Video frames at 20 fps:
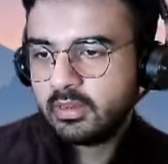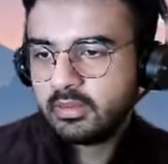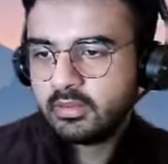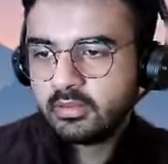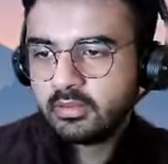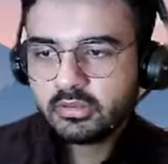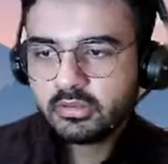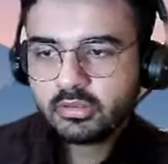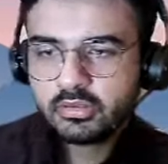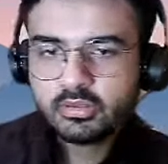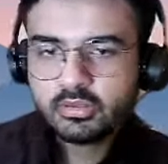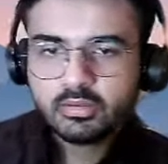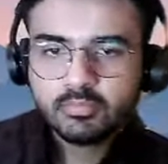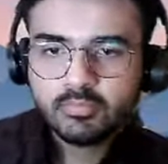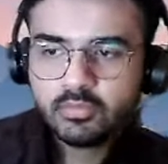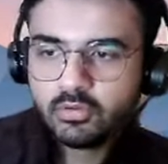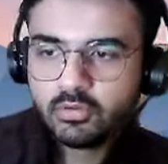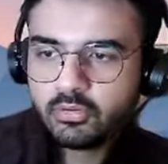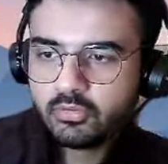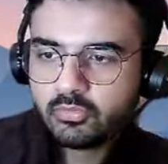this
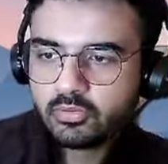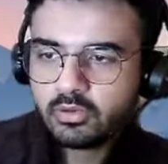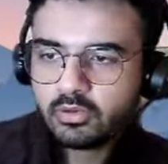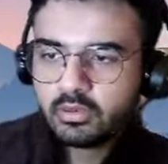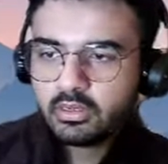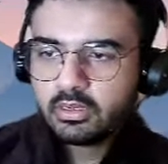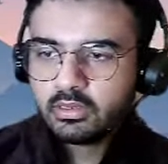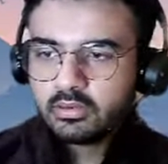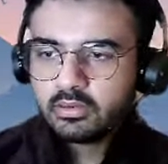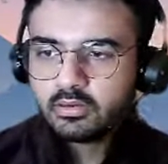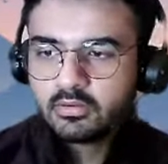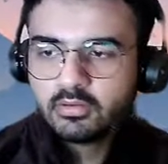particular line.